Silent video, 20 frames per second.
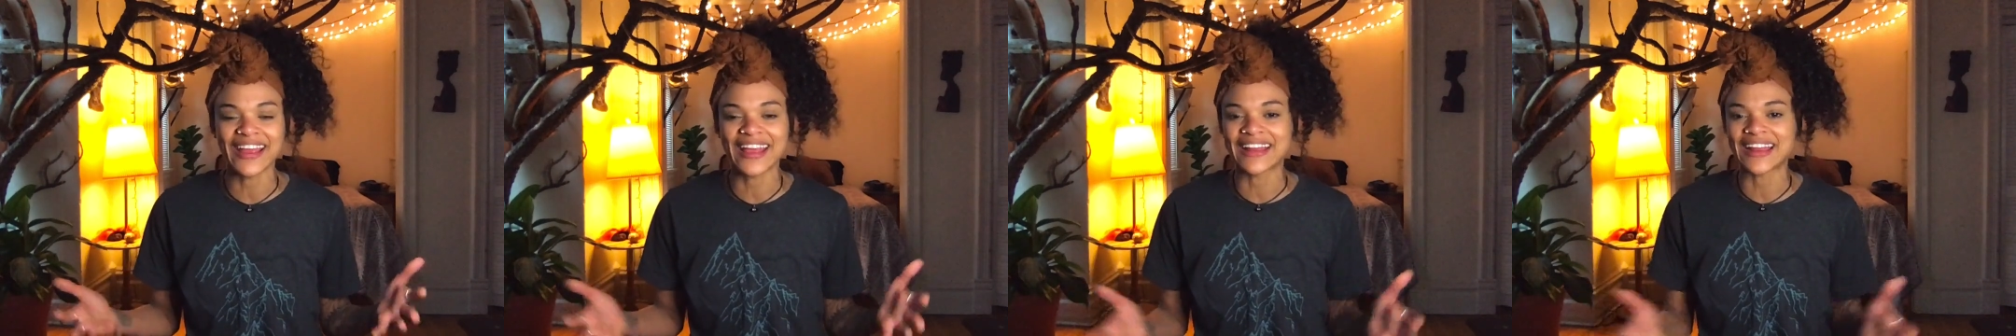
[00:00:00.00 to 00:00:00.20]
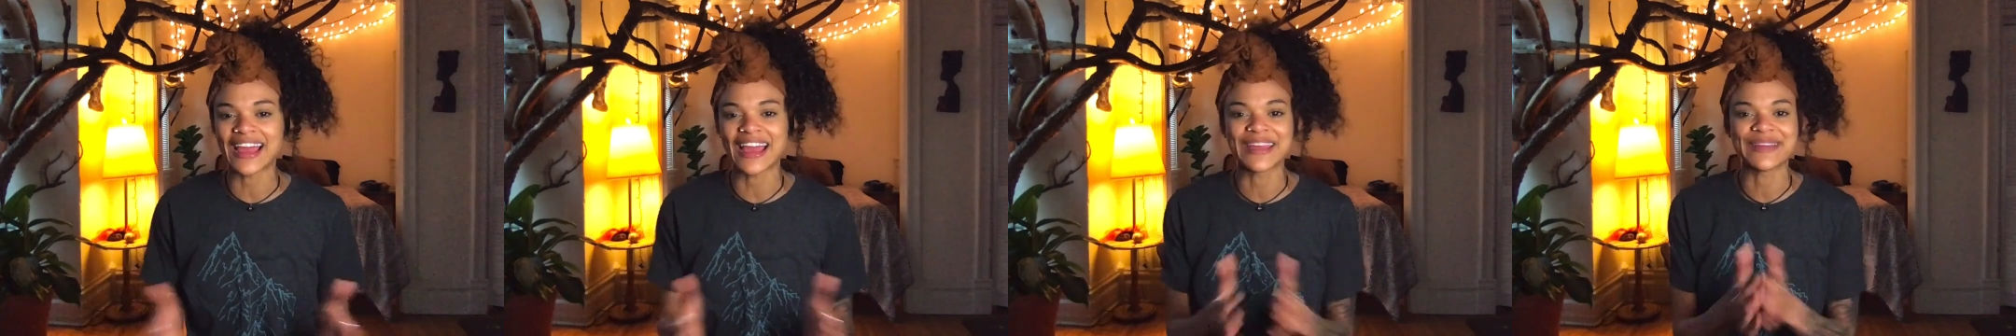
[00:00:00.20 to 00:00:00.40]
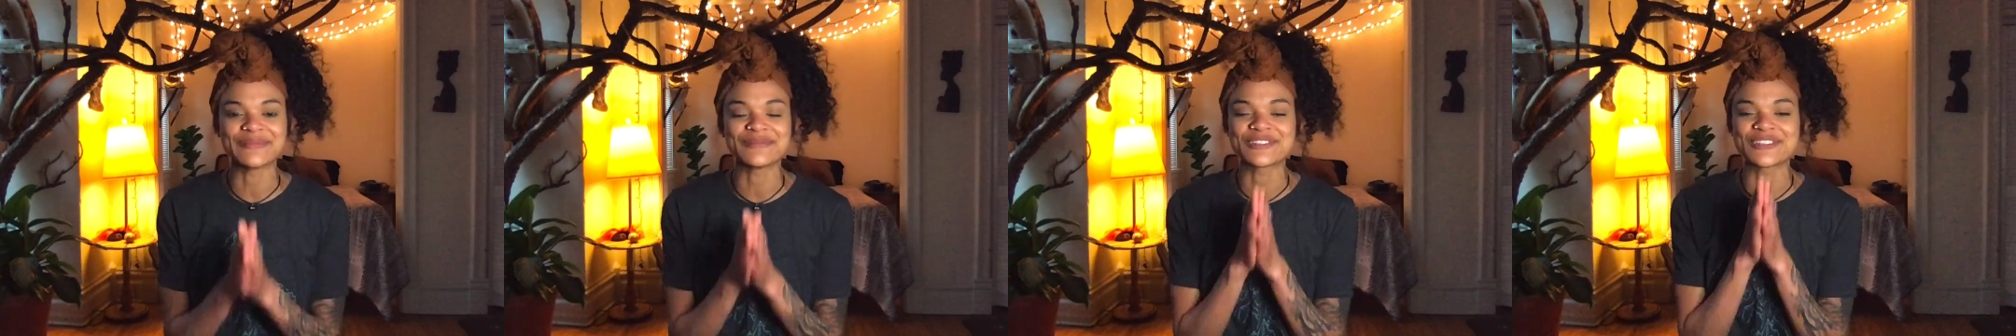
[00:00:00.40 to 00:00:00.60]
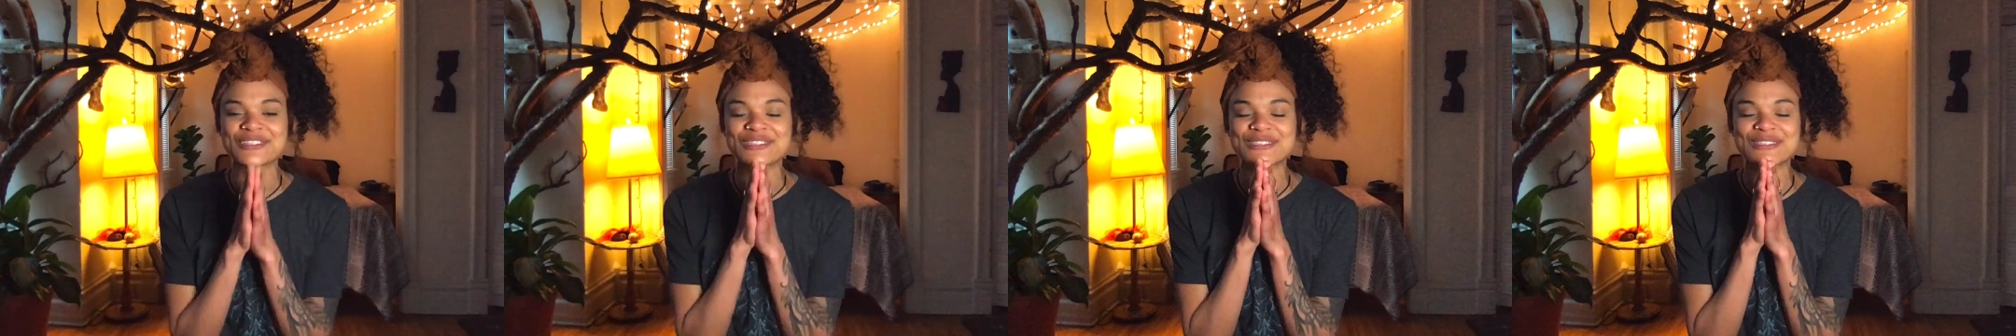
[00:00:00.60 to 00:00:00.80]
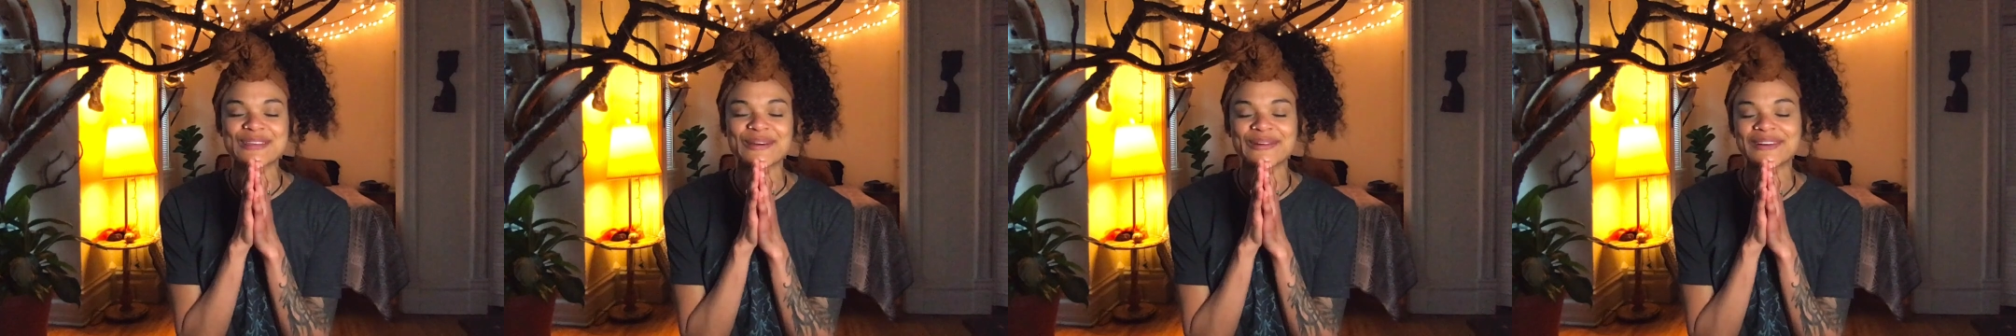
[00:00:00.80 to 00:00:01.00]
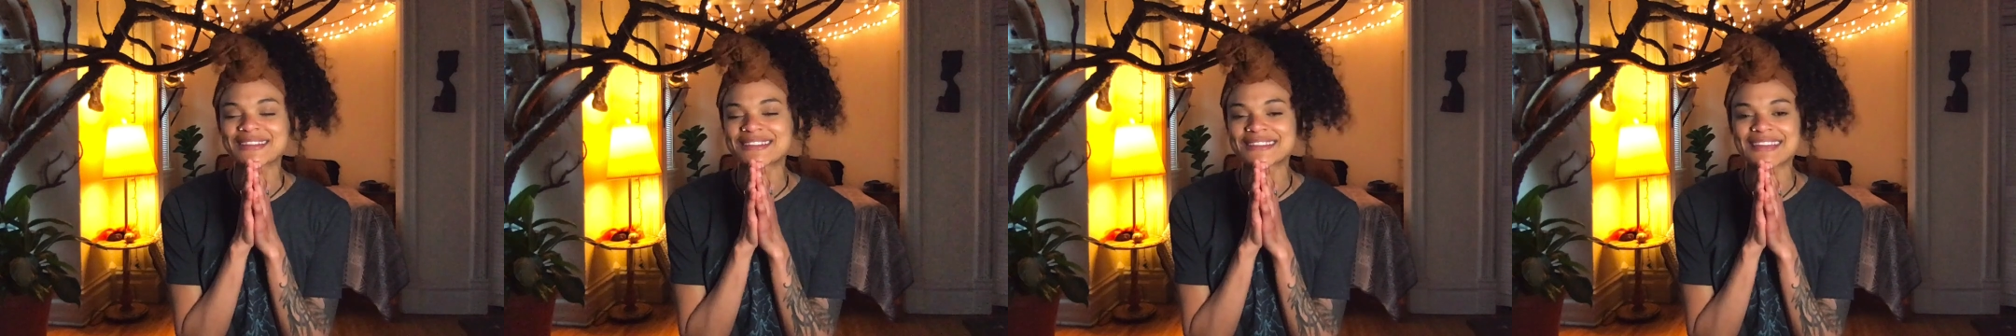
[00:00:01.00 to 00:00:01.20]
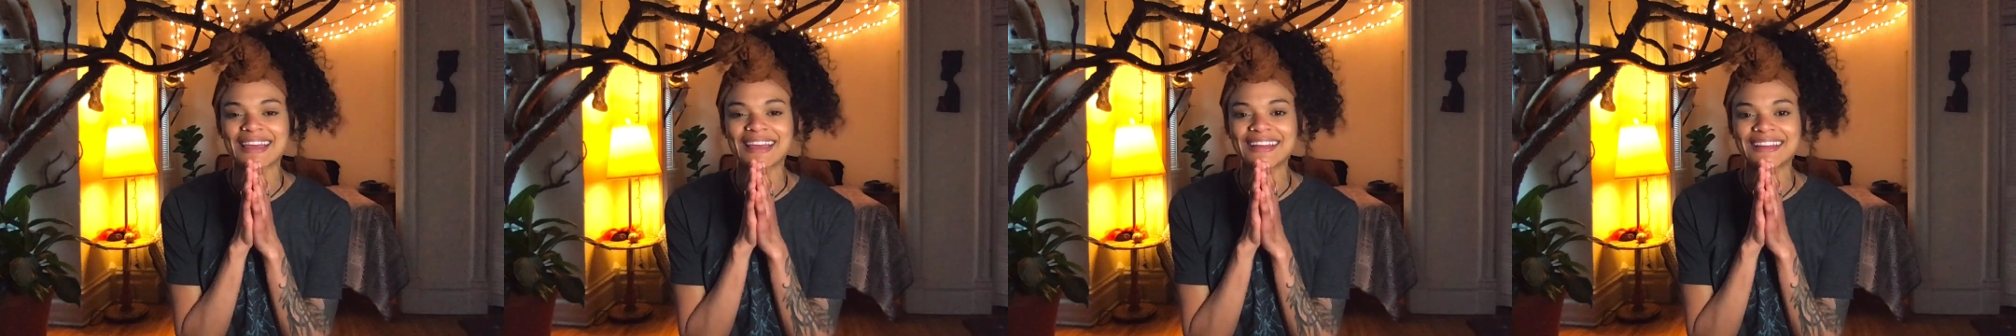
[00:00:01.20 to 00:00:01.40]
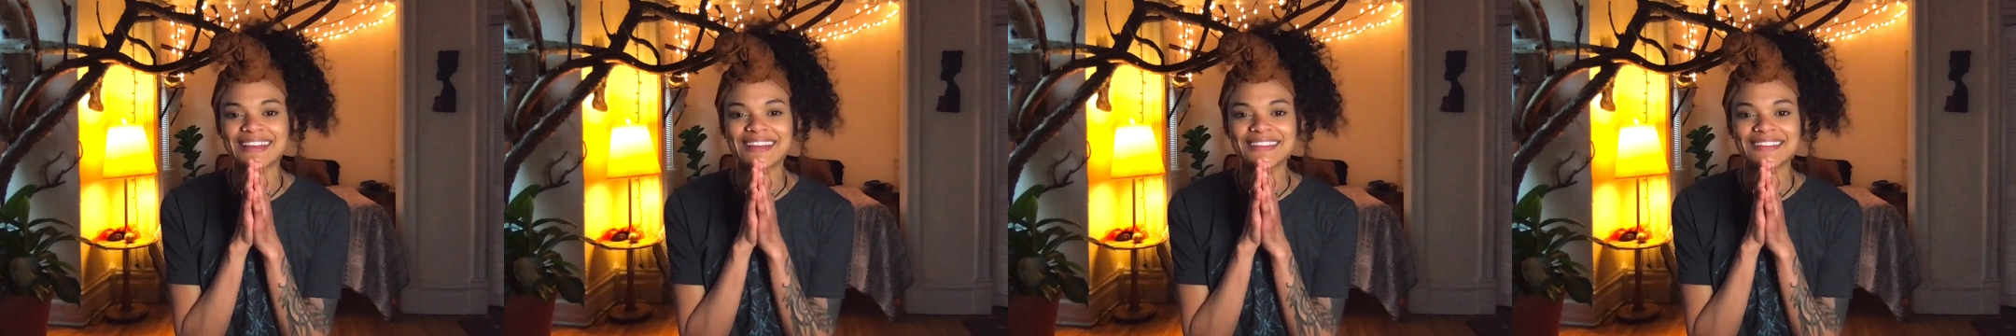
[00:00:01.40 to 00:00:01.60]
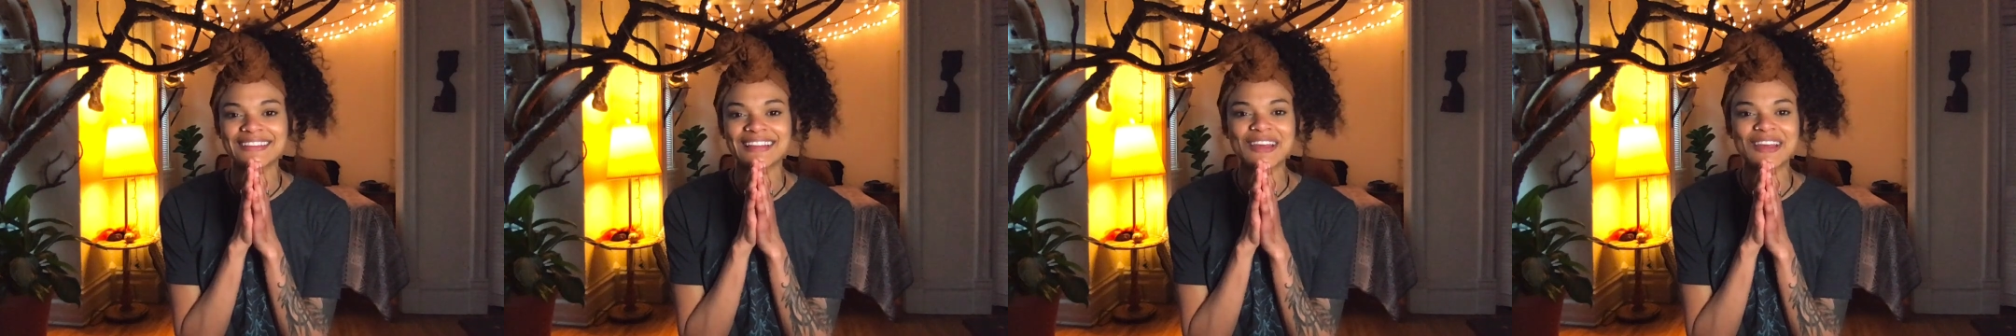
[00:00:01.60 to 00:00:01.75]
and I am just so excited.